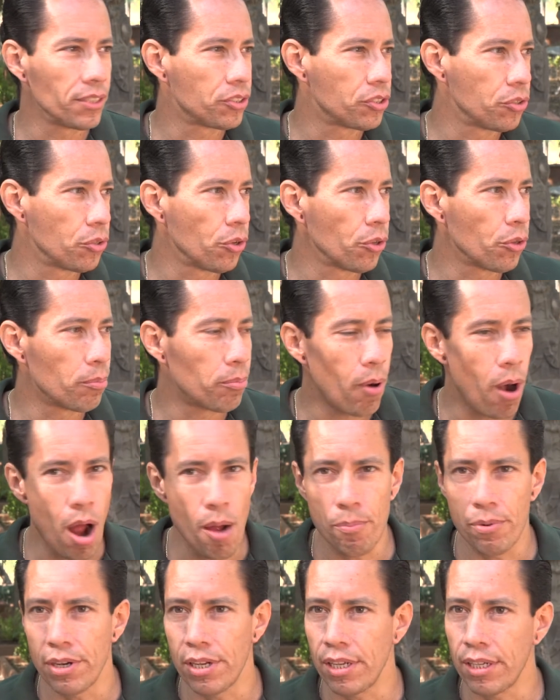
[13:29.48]
to know the
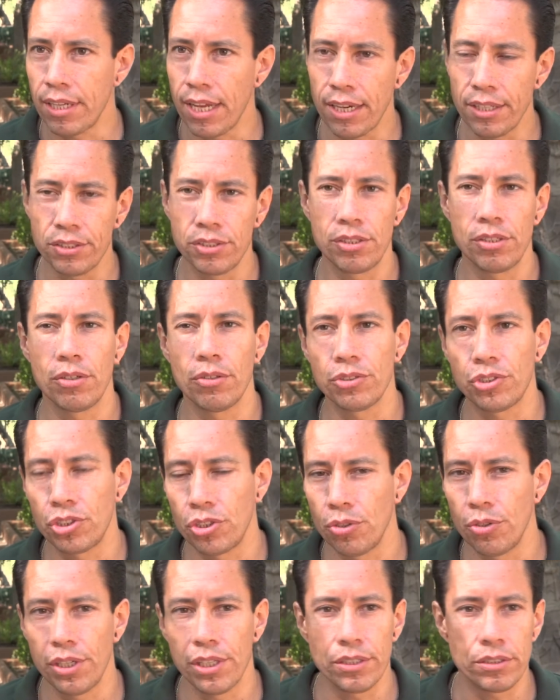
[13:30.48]
property, getting to know
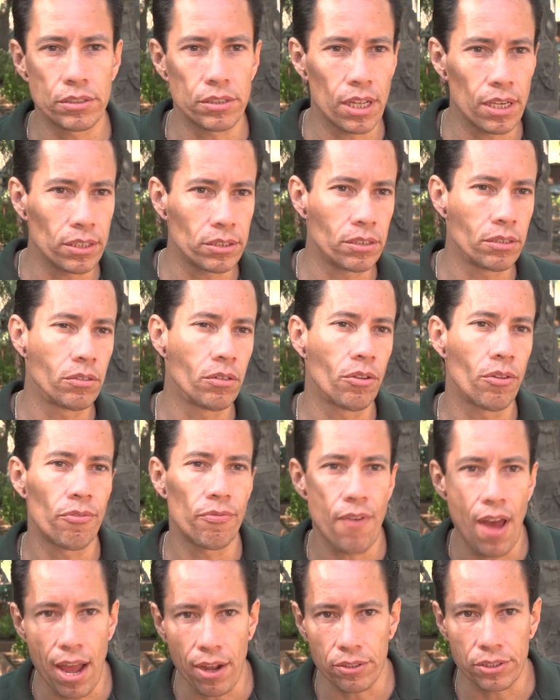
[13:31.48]
students, getting to know the
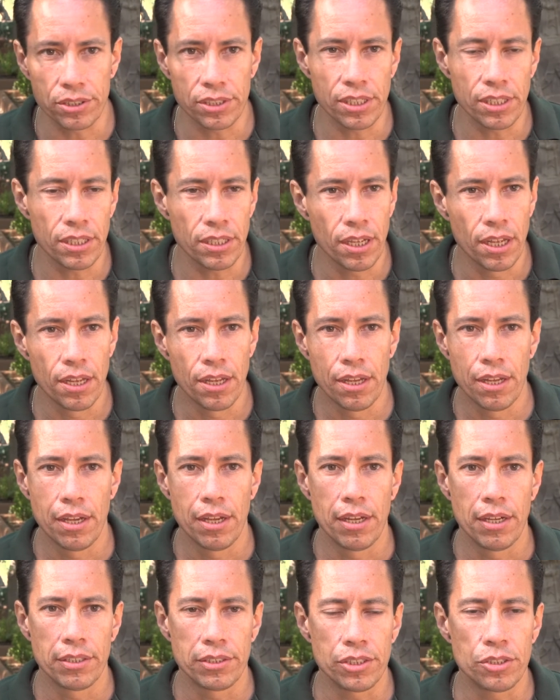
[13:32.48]
faculty,
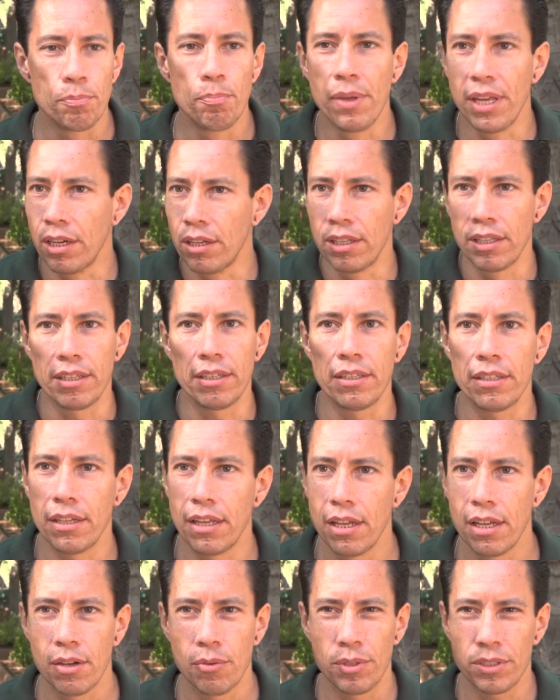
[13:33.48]
just mingling
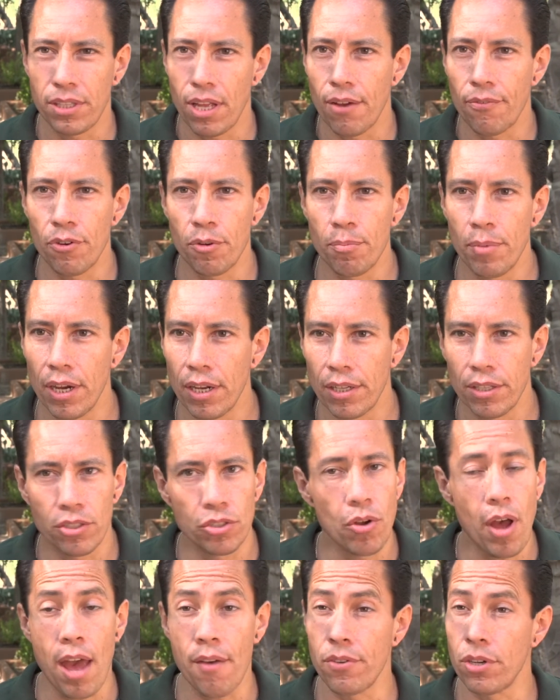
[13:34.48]
with everybody,
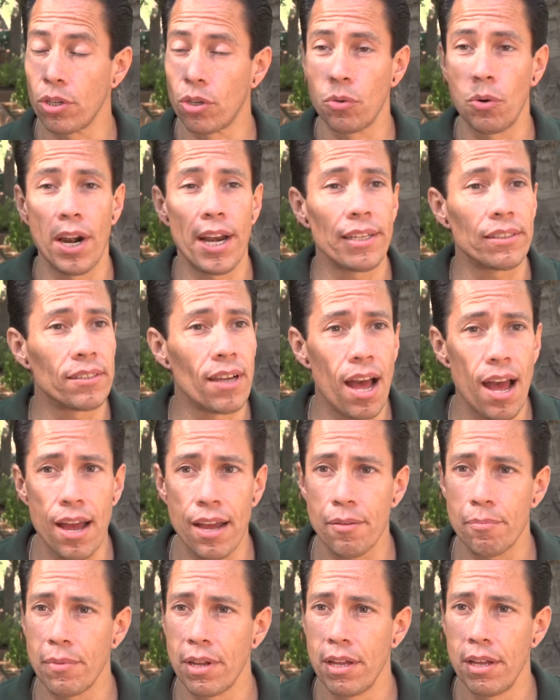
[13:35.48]
having a great
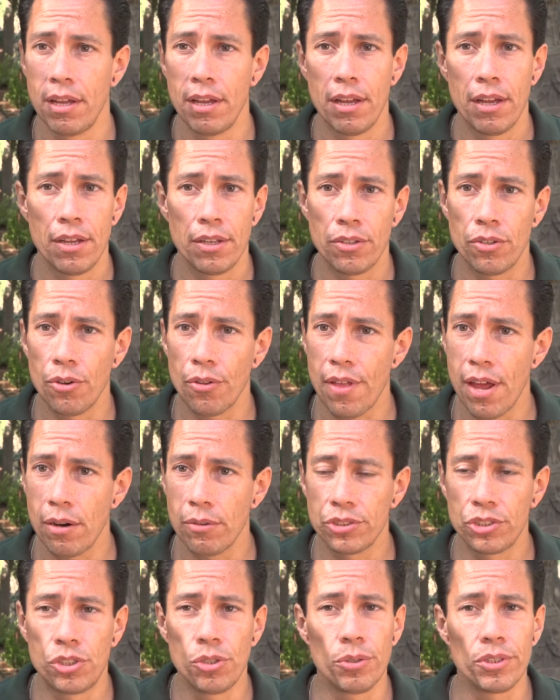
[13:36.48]
time, that I
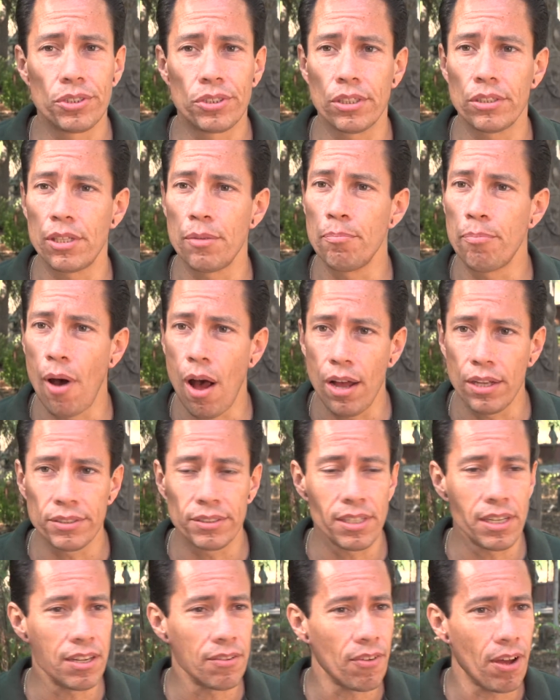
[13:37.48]
was doing something
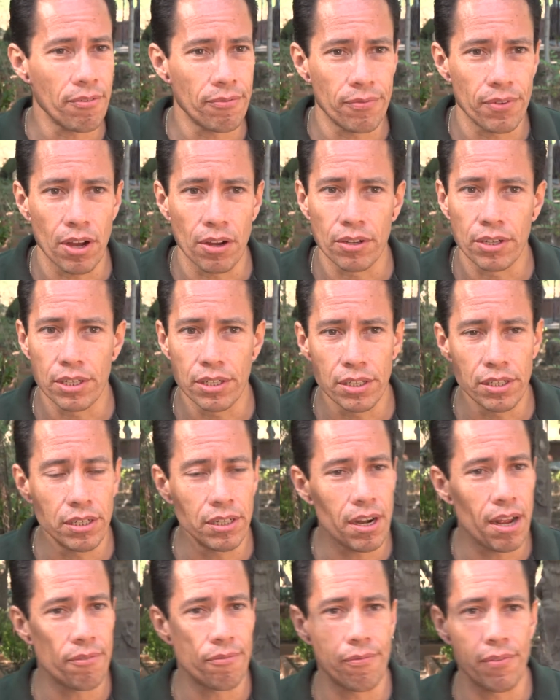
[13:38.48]
positive. I felt
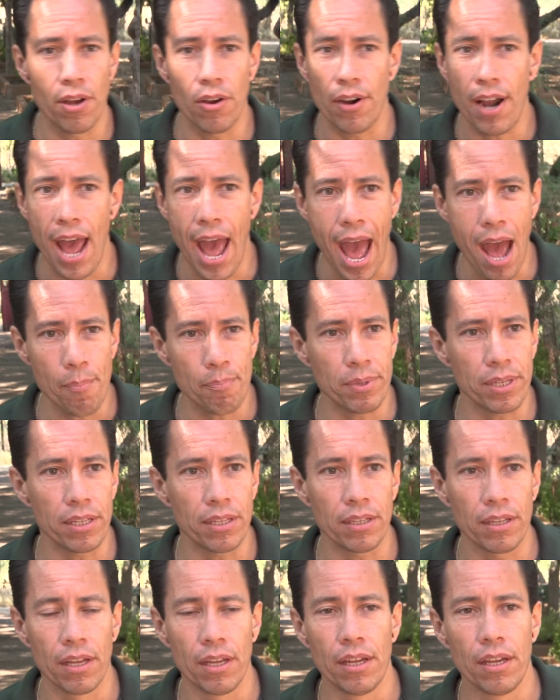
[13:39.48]
good. I felt
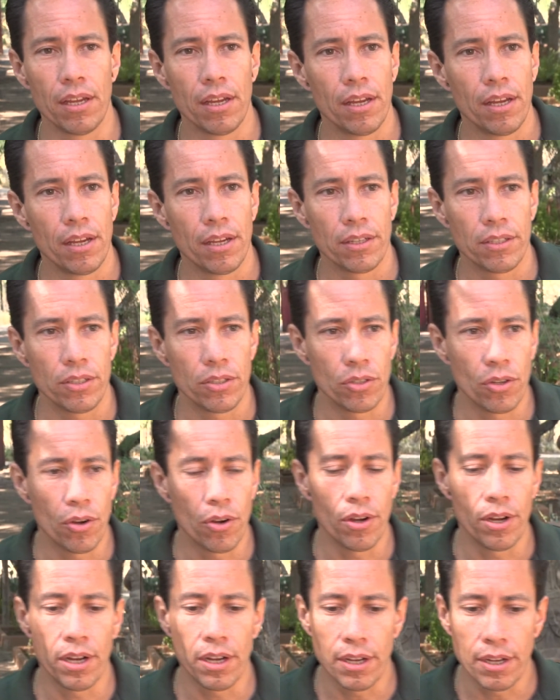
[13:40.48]
happy,
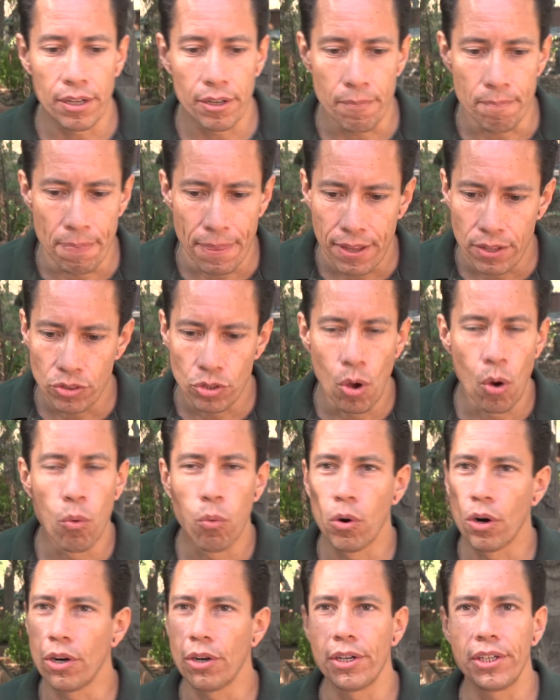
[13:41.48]
no
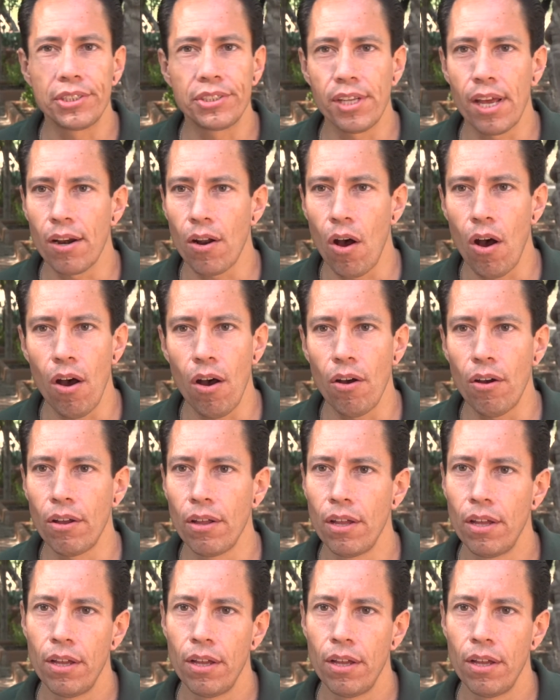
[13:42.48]
worries at all.